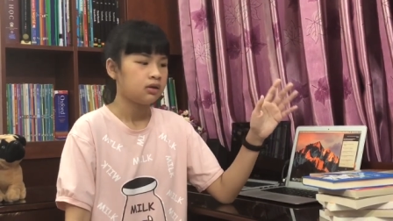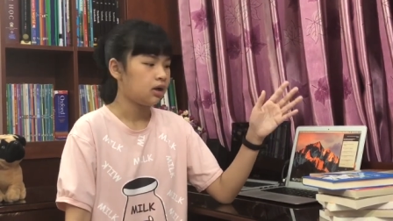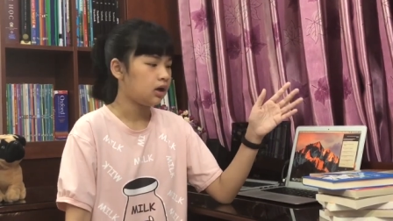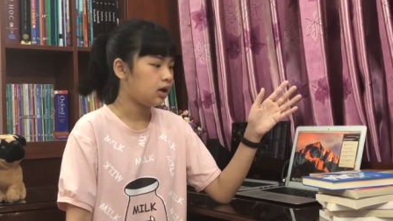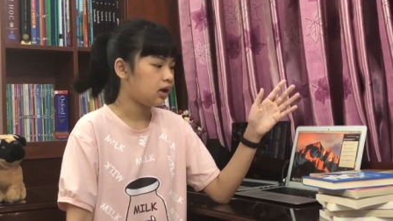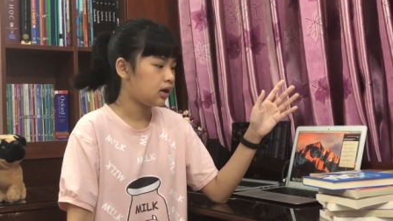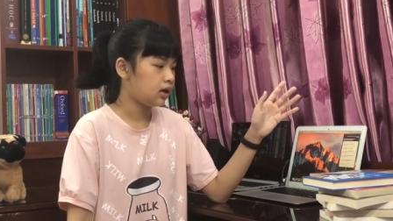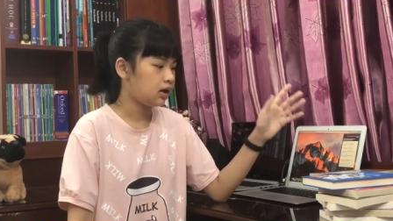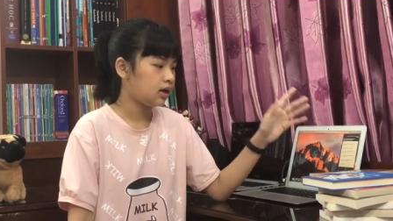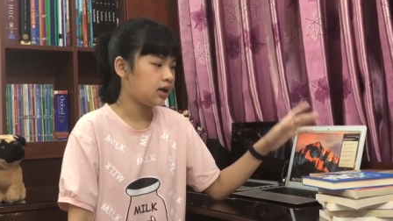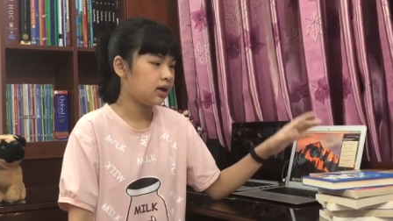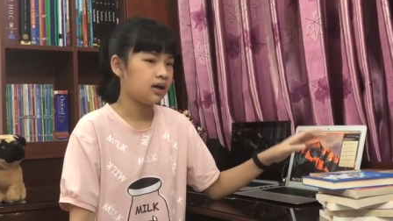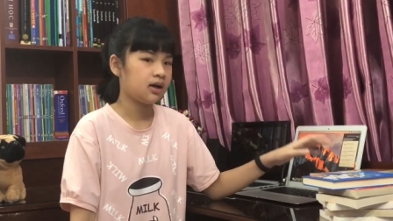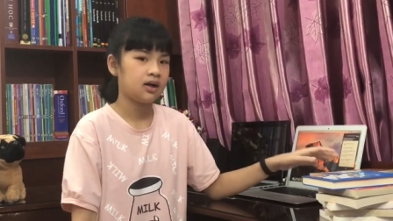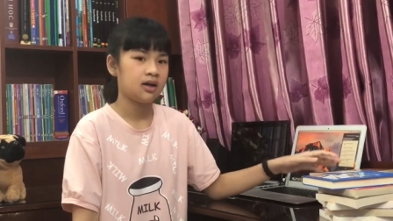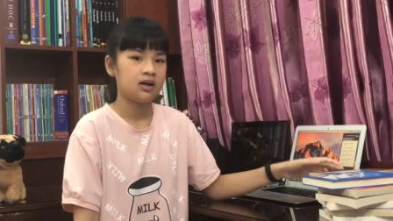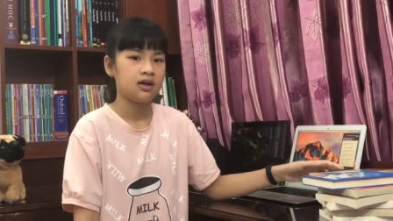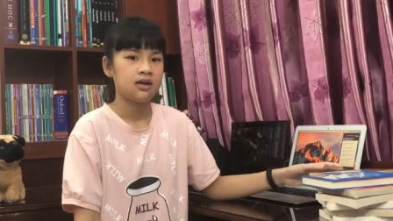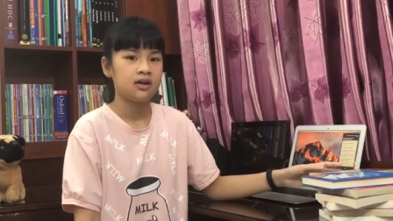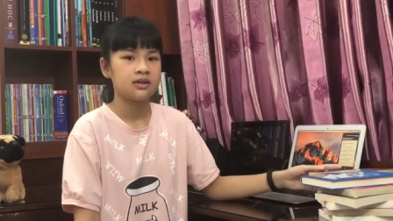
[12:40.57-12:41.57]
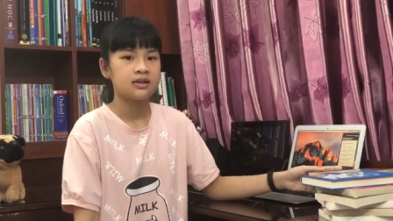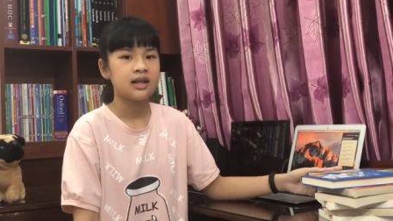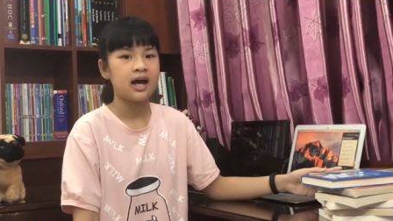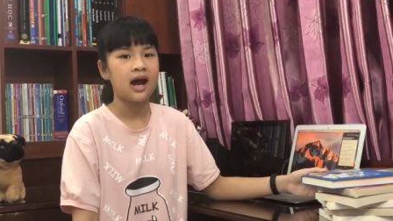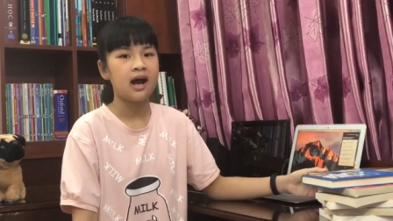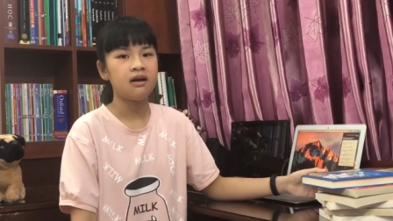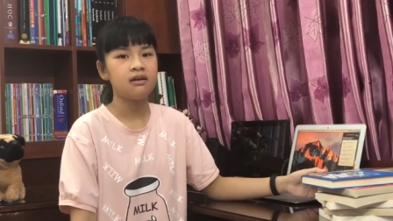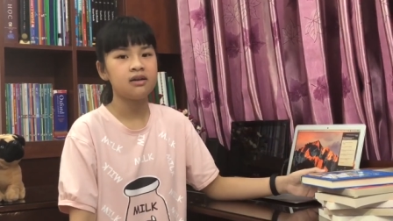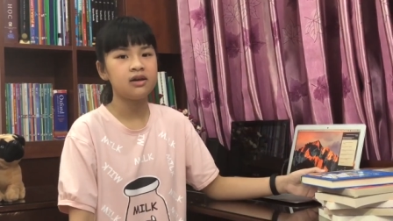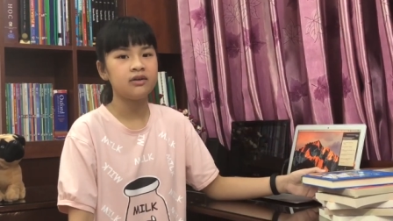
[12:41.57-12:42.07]
uh,
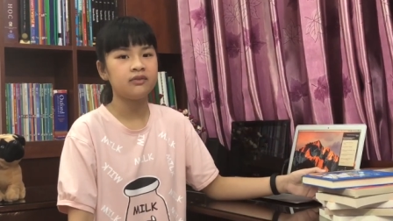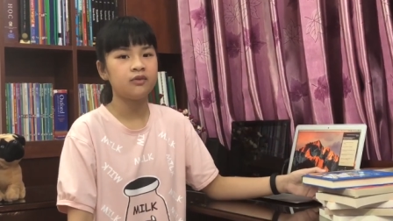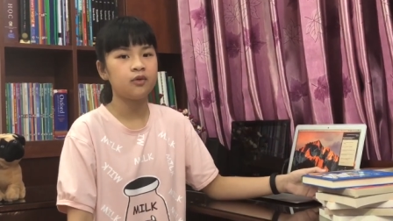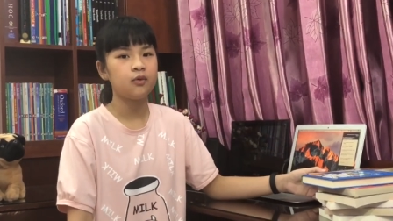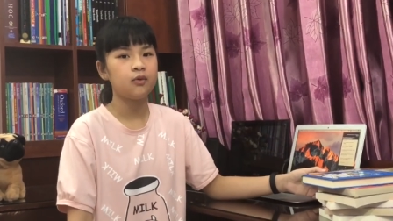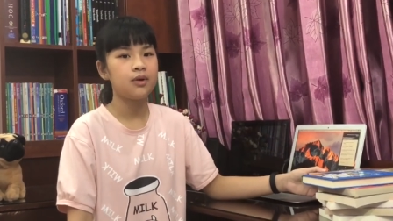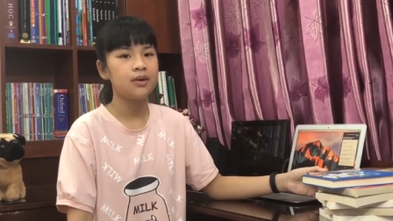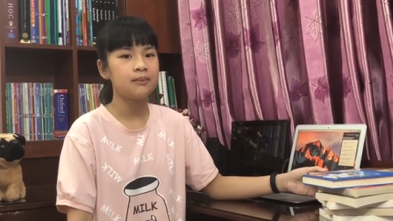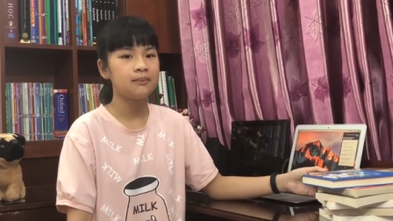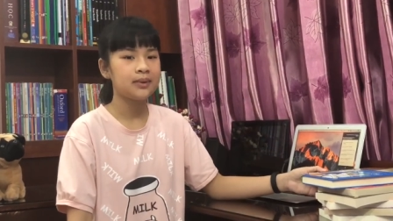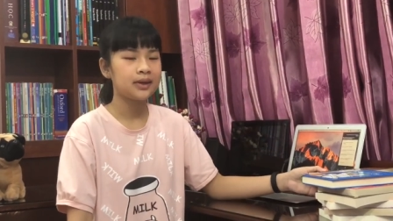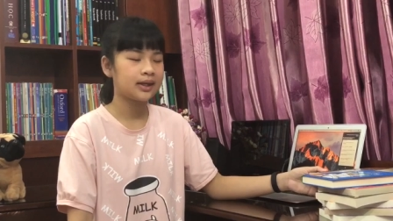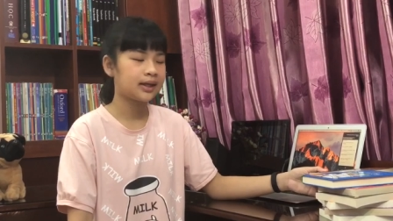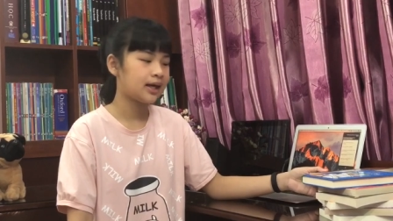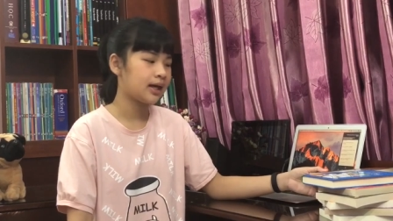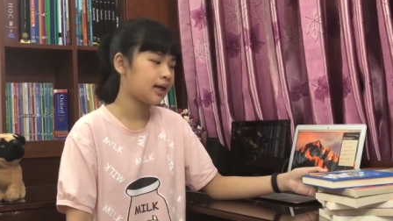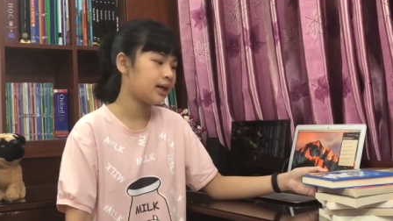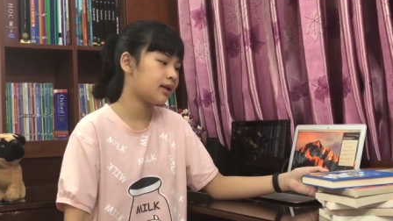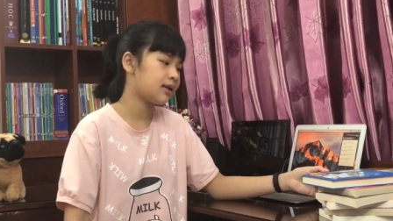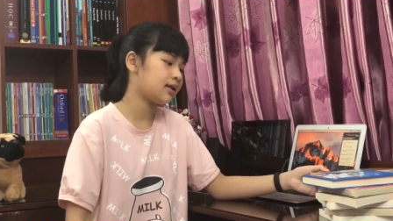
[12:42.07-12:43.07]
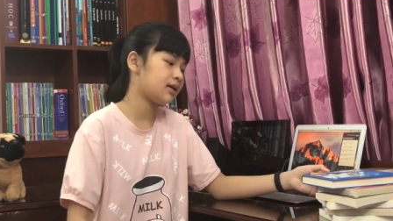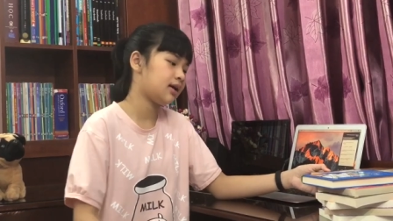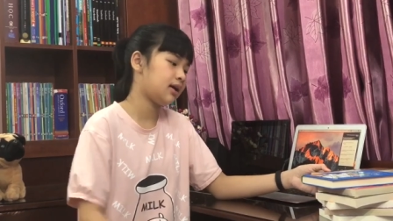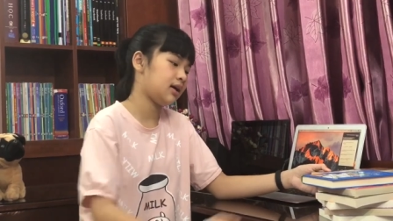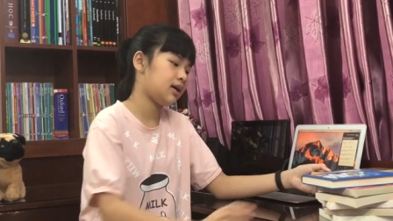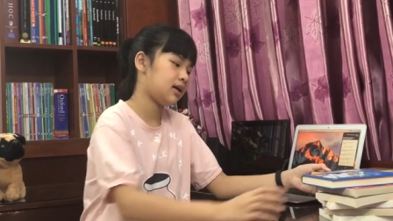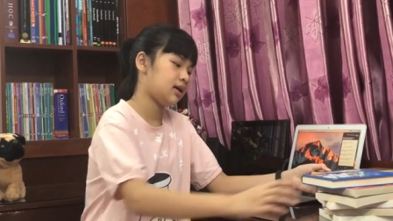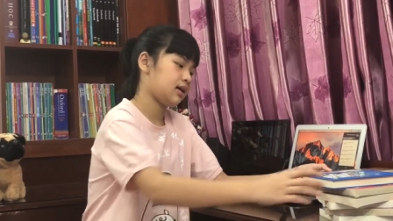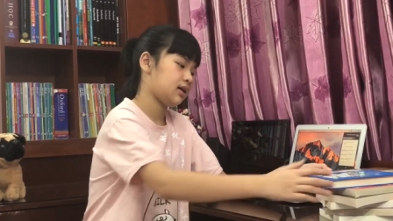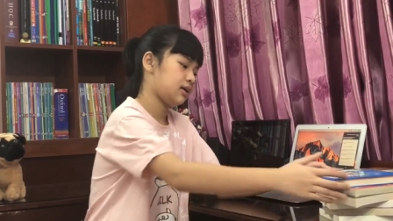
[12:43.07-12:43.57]
Diary of a Wimpy Kid
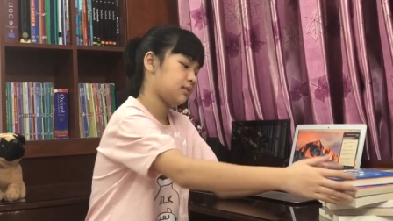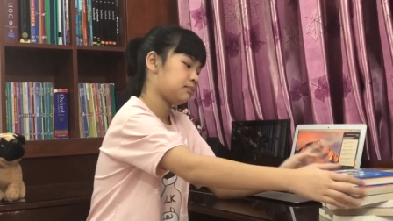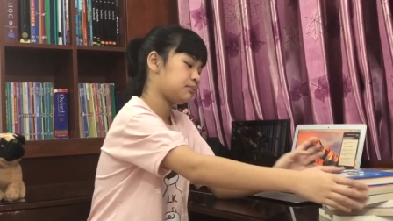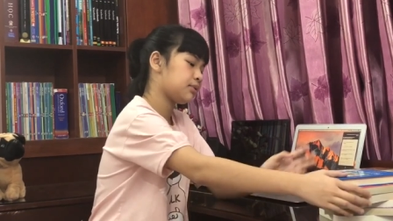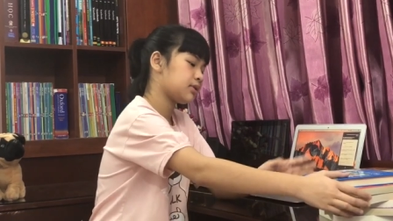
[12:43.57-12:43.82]
uh,